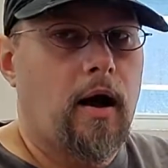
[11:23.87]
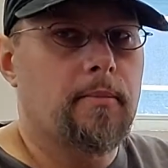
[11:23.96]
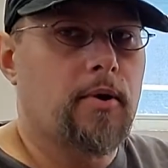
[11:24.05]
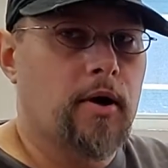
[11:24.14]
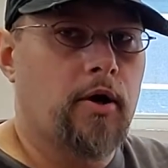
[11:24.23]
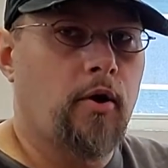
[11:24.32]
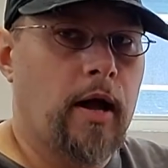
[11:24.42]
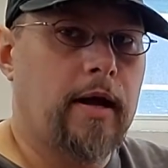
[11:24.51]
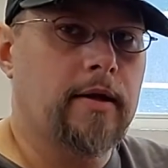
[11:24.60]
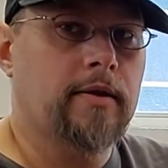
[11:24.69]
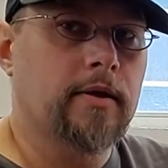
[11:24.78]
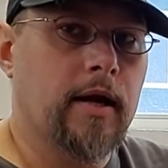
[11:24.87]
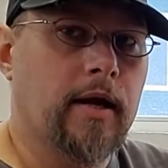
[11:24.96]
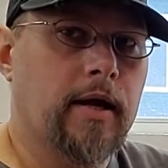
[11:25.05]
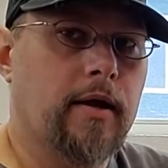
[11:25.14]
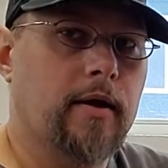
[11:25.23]
I'm going to go ahead and
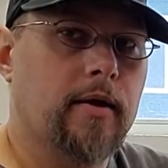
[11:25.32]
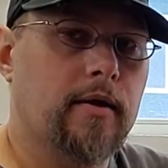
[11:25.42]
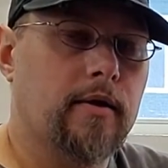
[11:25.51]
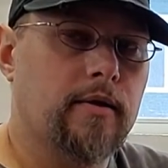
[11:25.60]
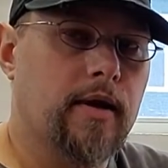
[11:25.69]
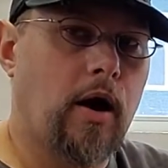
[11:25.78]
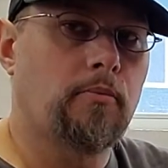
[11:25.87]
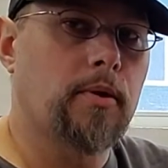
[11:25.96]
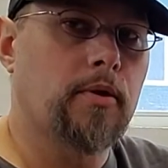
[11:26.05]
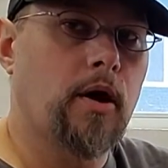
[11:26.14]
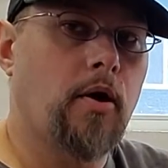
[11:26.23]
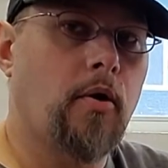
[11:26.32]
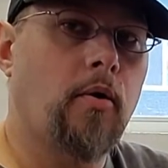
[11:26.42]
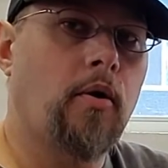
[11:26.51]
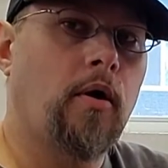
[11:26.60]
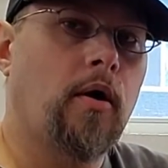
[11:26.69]
link down
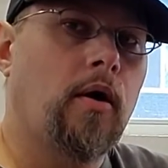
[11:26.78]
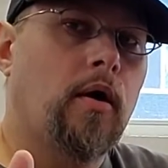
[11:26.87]
below